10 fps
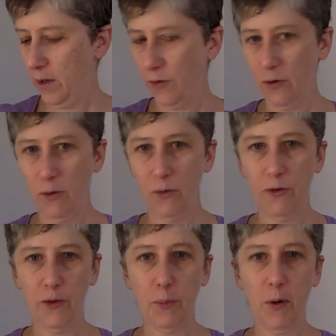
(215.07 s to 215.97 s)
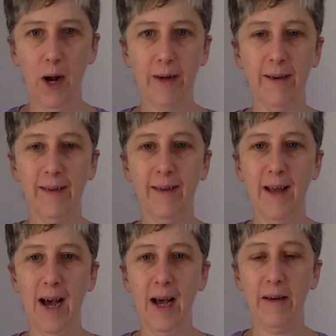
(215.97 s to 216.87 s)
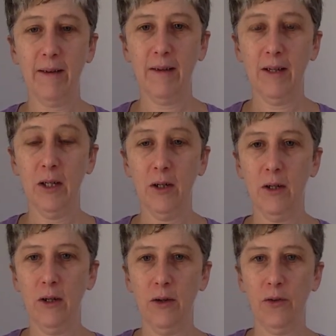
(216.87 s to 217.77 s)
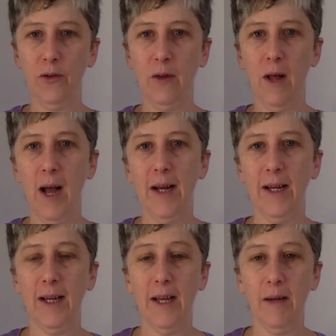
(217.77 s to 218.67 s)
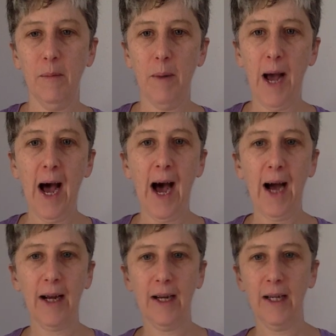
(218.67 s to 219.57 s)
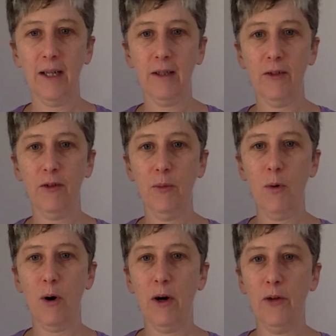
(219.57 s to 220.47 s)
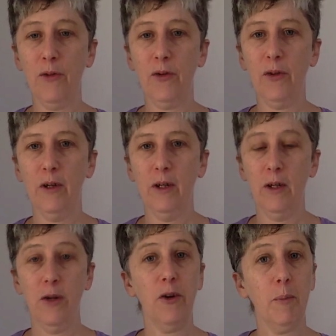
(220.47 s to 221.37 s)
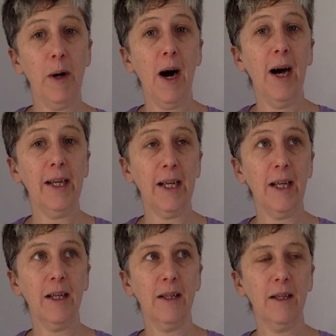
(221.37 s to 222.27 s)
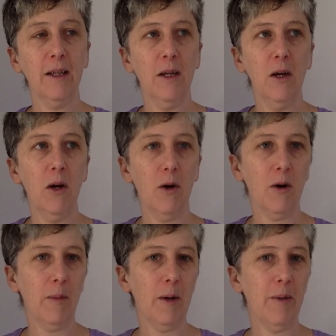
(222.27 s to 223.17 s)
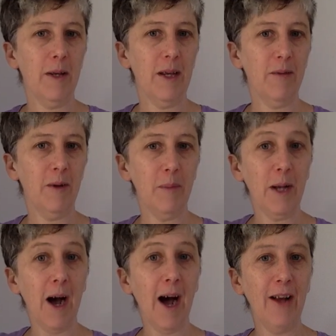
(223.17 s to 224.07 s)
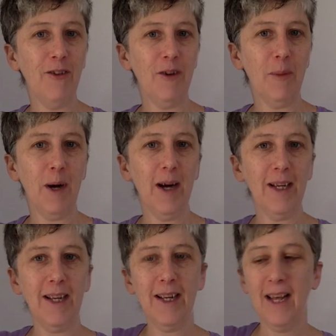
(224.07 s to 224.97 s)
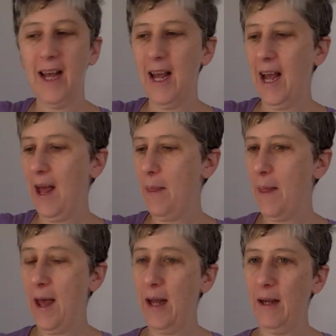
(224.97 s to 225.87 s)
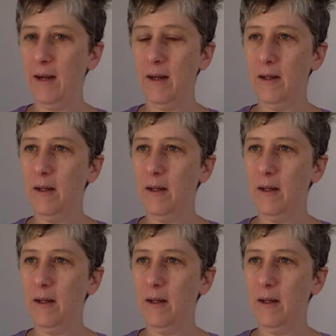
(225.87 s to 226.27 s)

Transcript: So just practice that, sliding it back towards your body or maybe even behind your body, and then